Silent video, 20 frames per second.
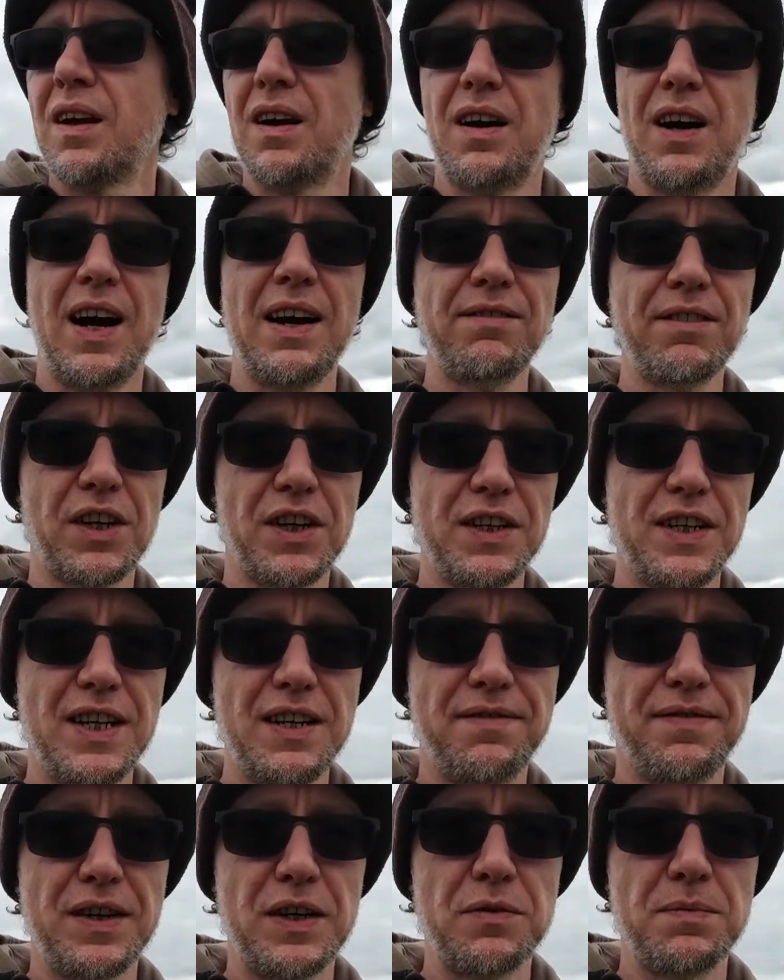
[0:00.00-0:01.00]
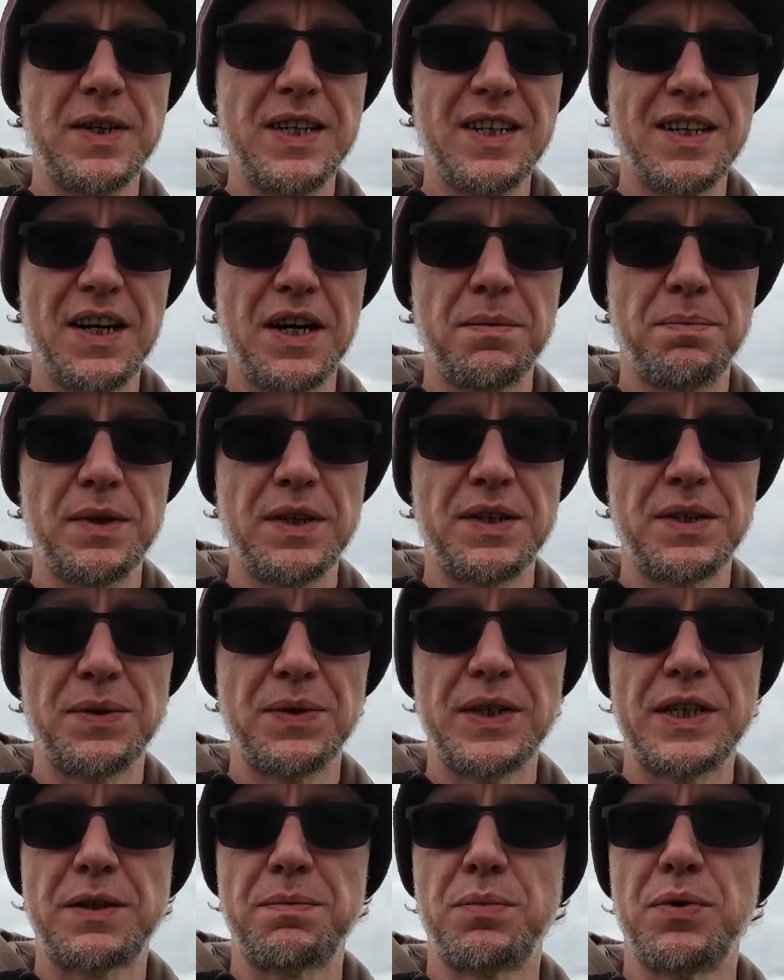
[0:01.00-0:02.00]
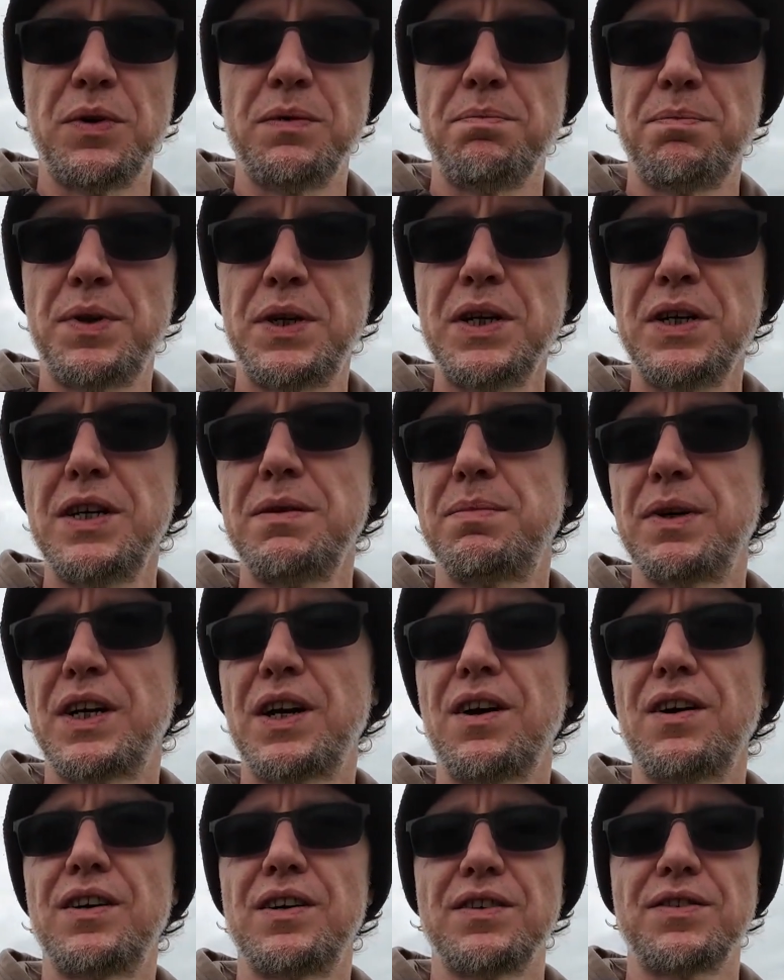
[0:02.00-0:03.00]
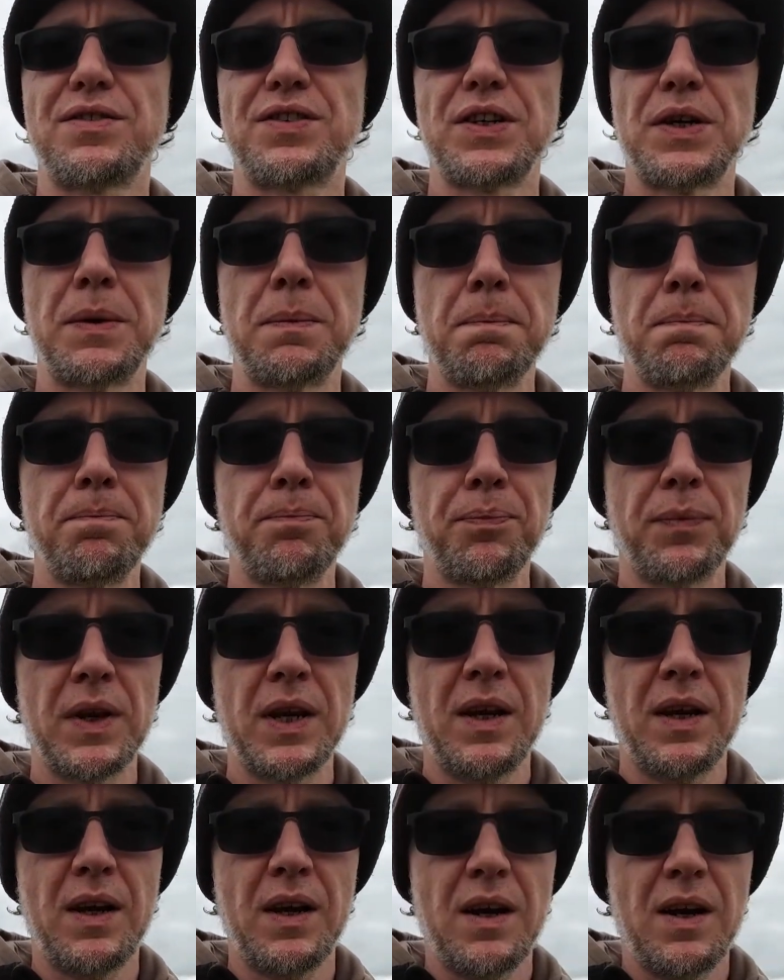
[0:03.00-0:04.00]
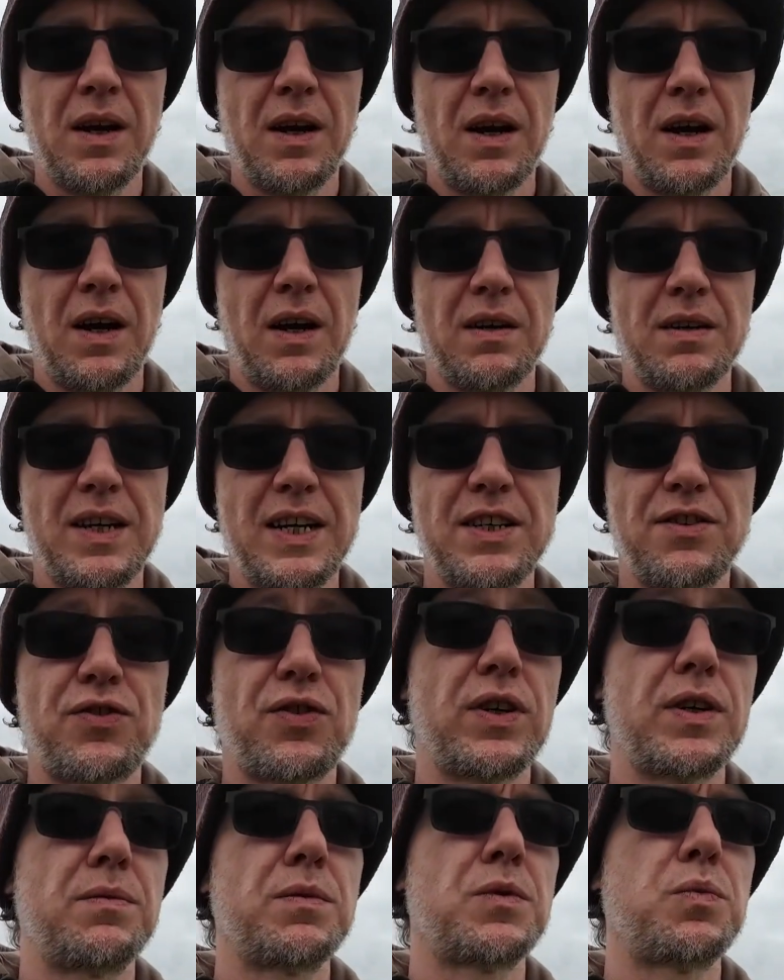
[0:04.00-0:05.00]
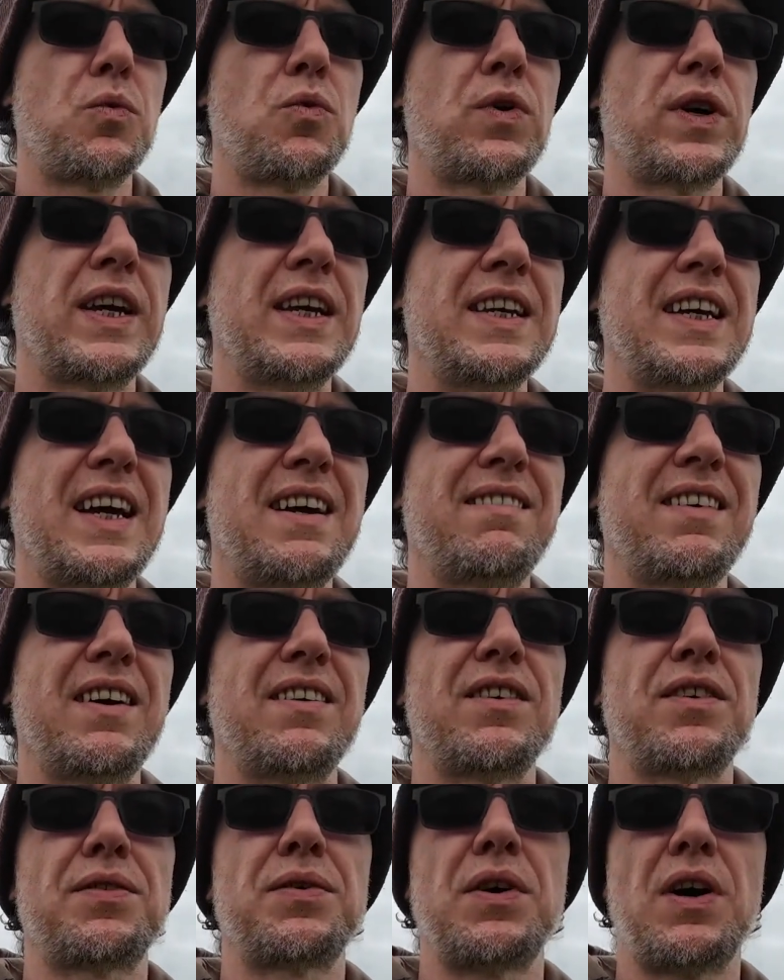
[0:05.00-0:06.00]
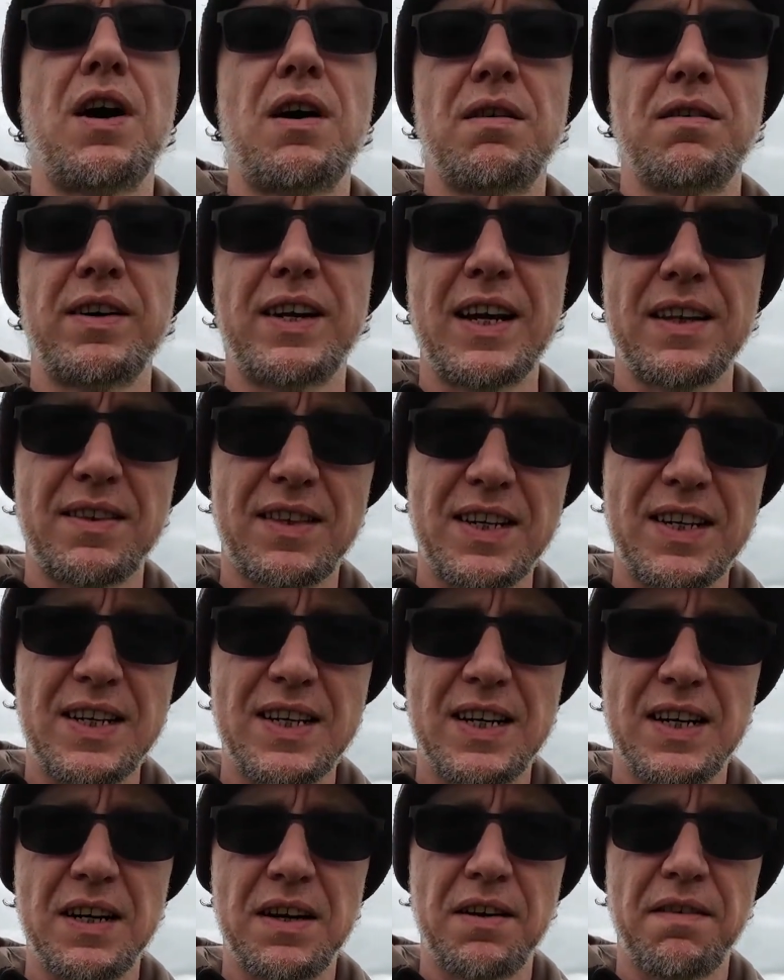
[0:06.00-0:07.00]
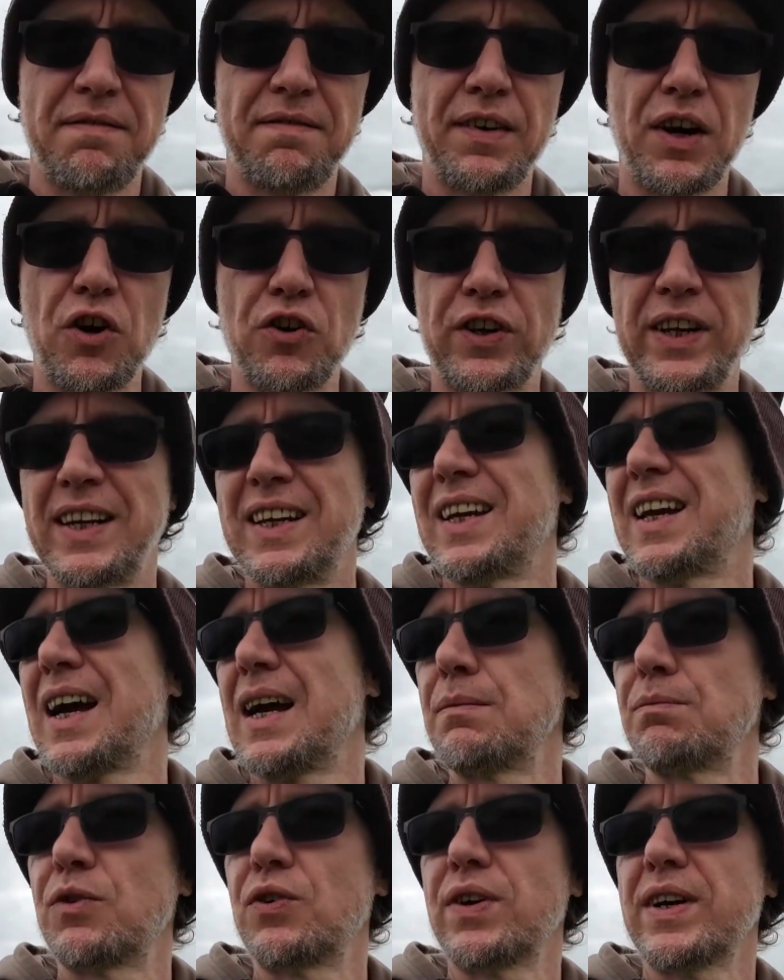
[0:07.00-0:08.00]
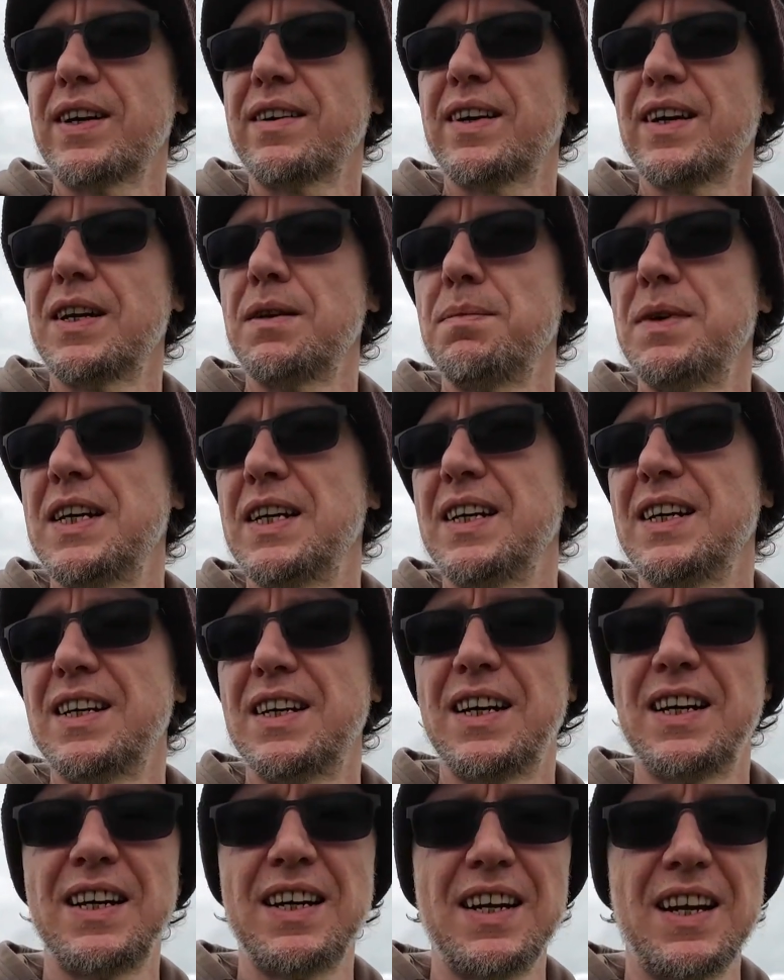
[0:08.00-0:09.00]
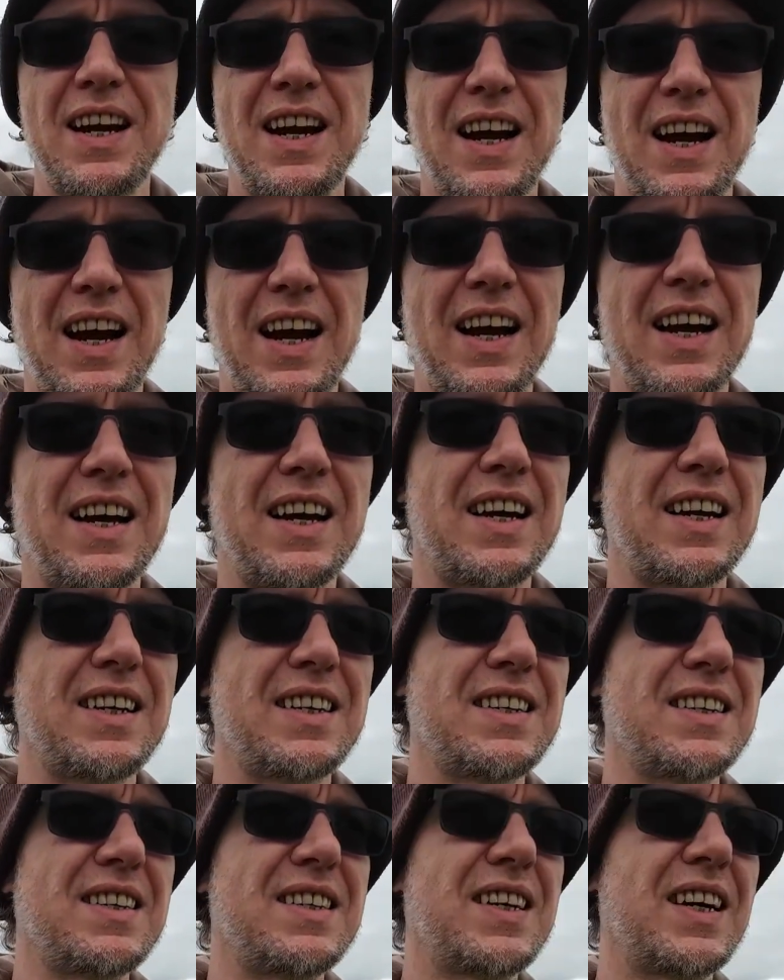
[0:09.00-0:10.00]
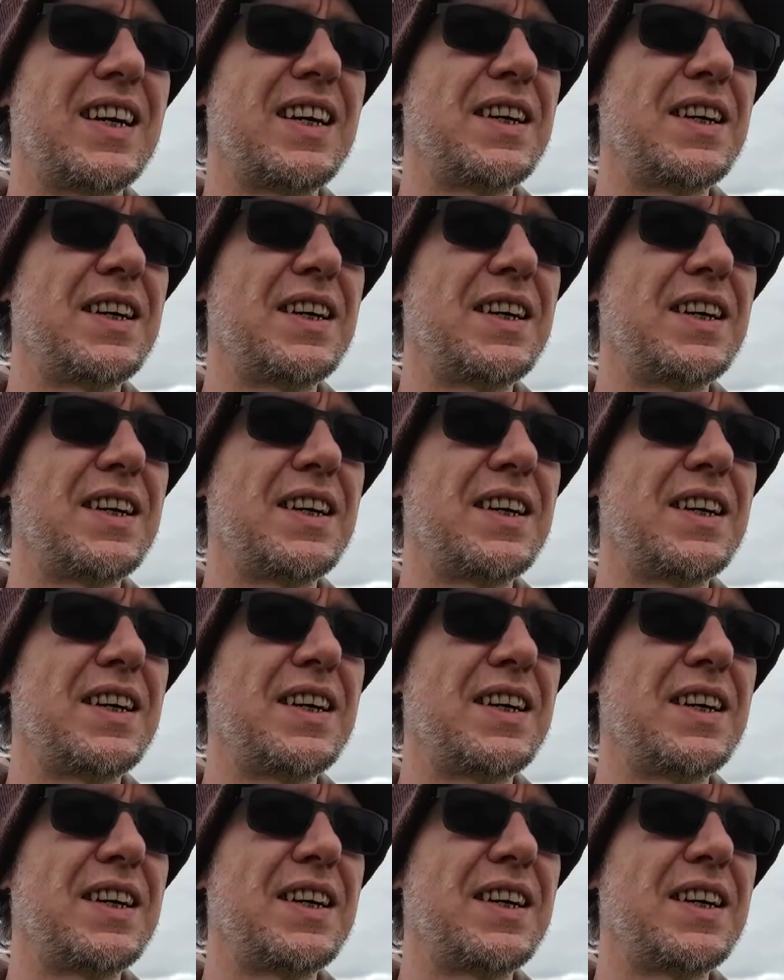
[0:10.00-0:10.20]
I haven't done any filming up until this point, purely because I literally was walking down here and I thought, oh, I'll get the vlogging camera out in a minute, and